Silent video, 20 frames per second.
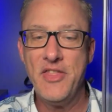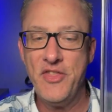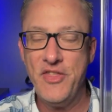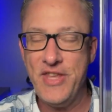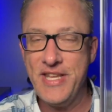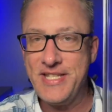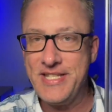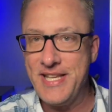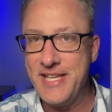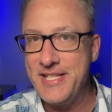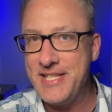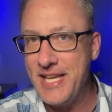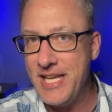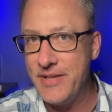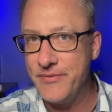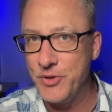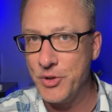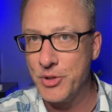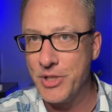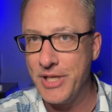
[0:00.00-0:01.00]
This is
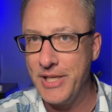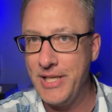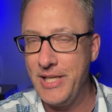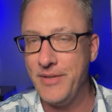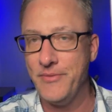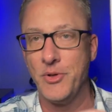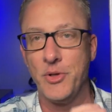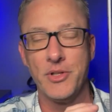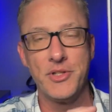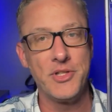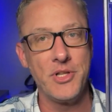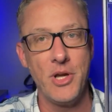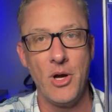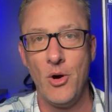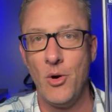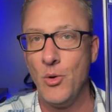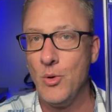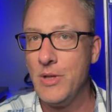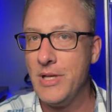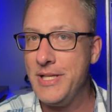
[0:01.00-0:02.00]
Evel Knievel. It's the
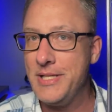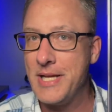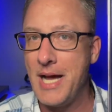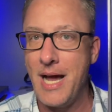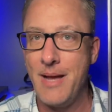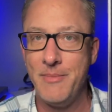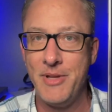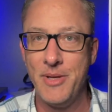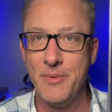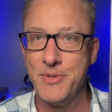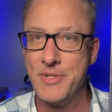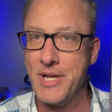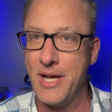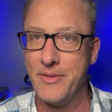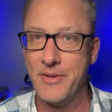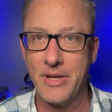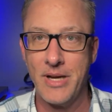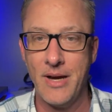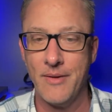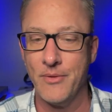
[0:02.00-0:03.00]
only time he was
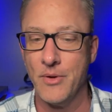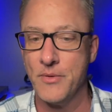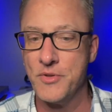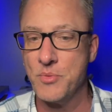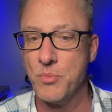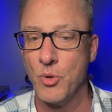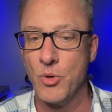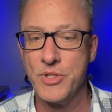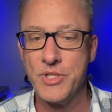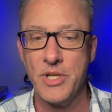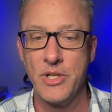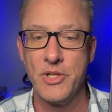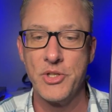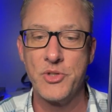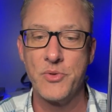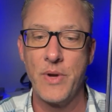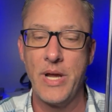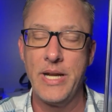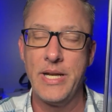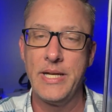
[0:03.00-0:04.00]
on the cover of Sports
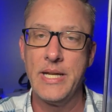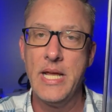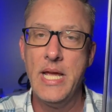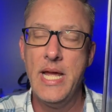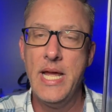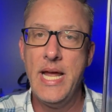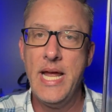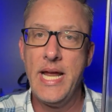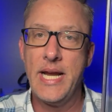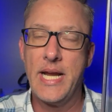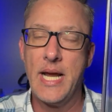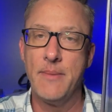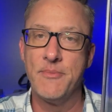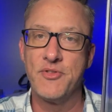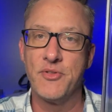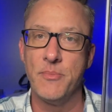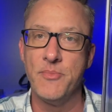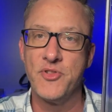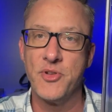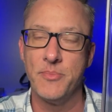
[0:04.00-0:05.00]
Illustrated. It
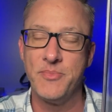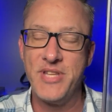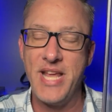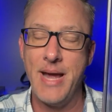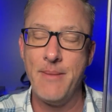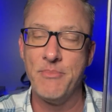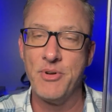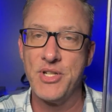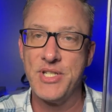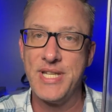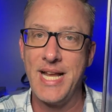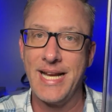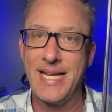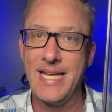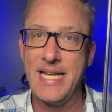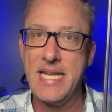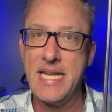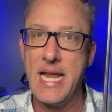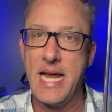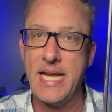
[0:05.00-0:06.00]
comes from September 2nd,